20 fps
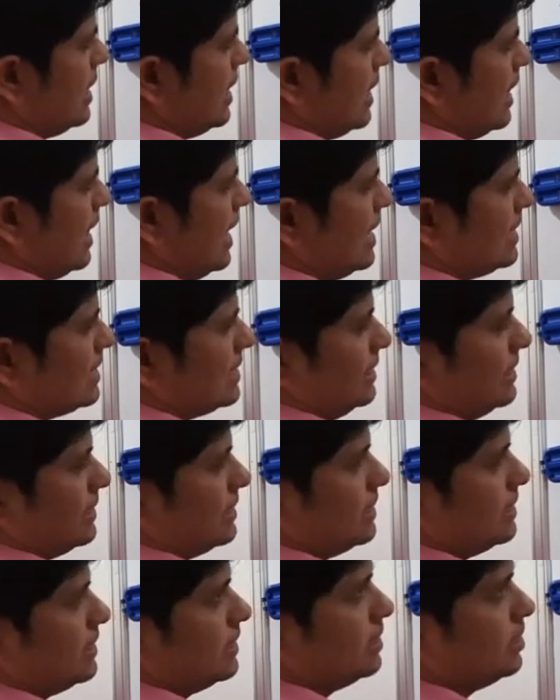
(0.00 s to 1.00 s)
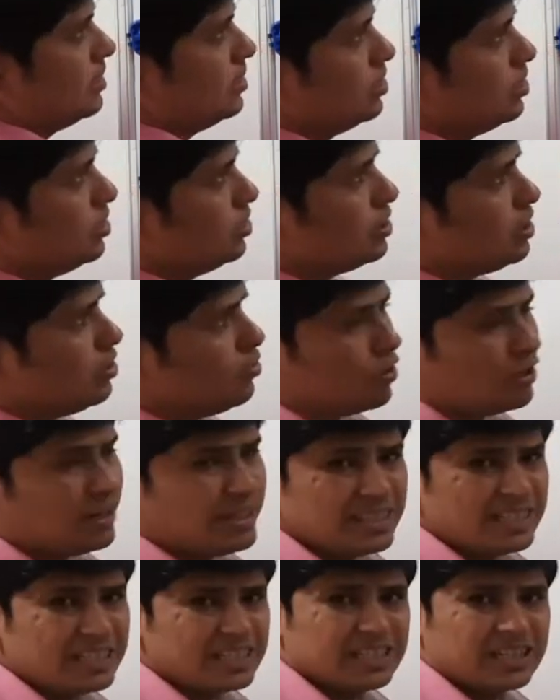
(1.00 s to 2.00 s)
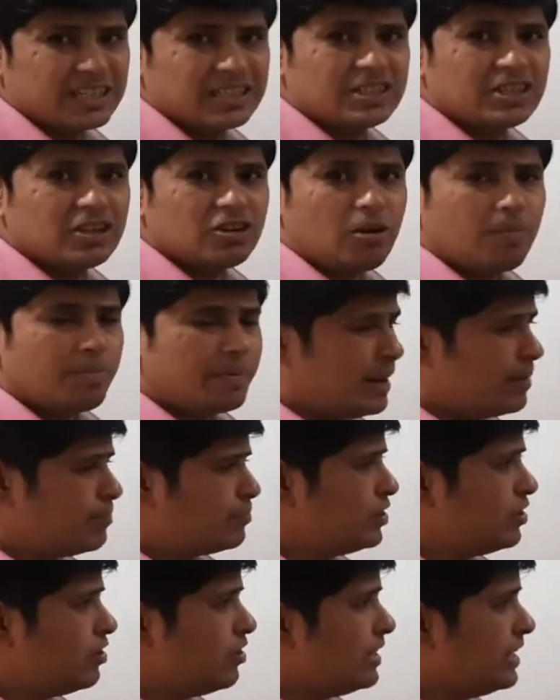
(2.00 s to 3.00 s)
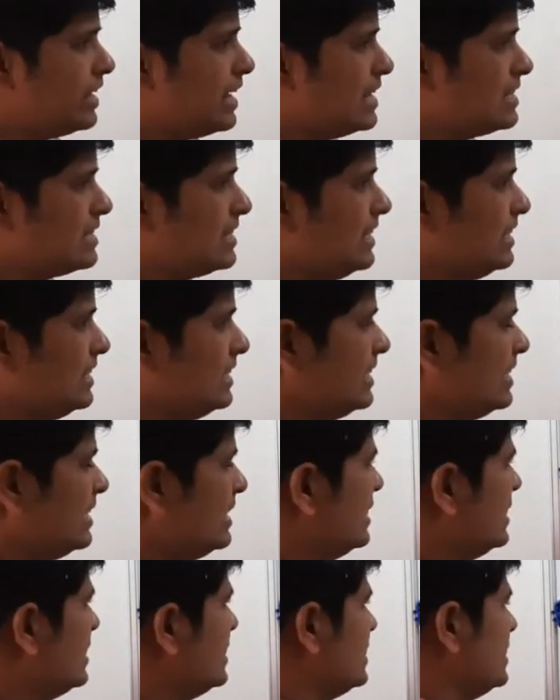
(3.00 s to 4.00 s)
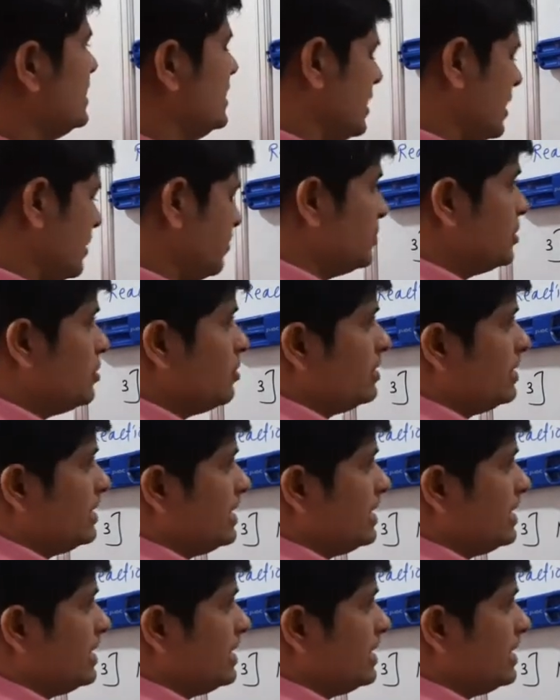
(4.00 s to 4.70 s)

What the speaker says: acid. Okay, what is the structure of naphthionic acid? See, naphthionic